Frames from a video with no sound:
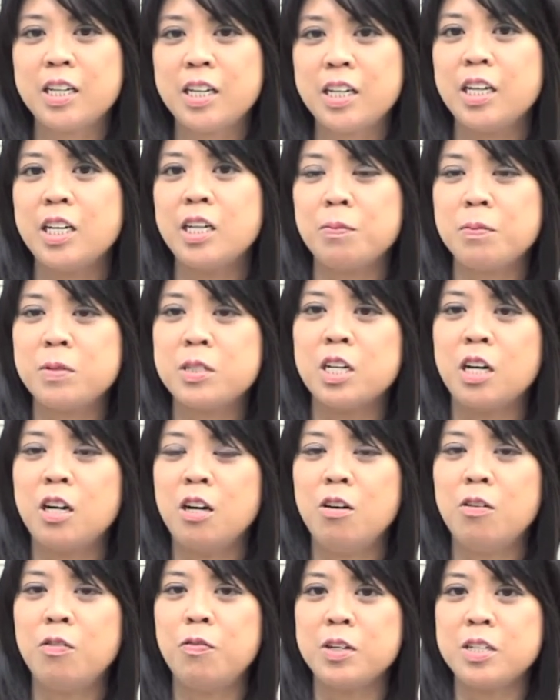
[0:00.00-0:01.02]
he
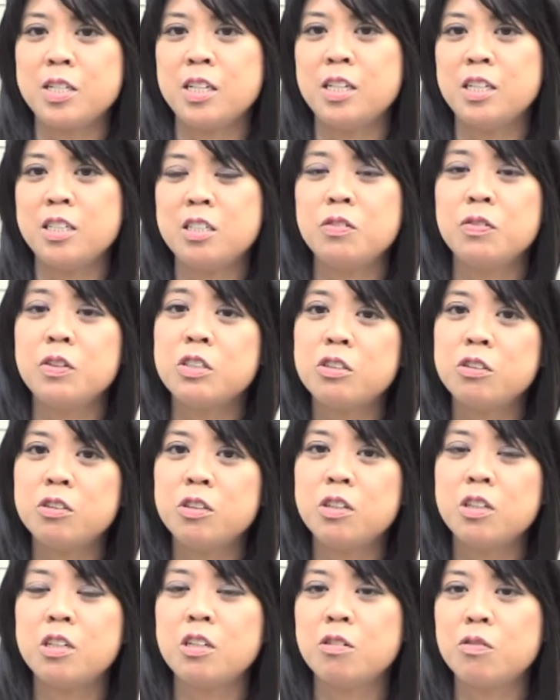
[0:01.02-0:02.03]
himself as an
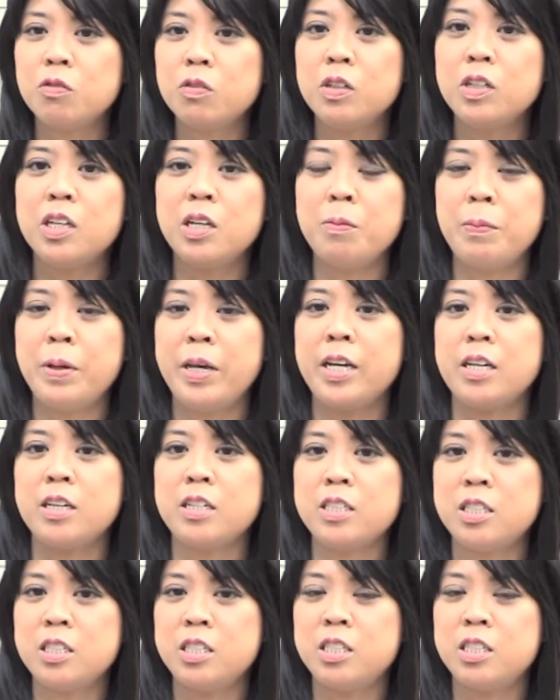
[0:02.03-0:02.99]
individual could really make a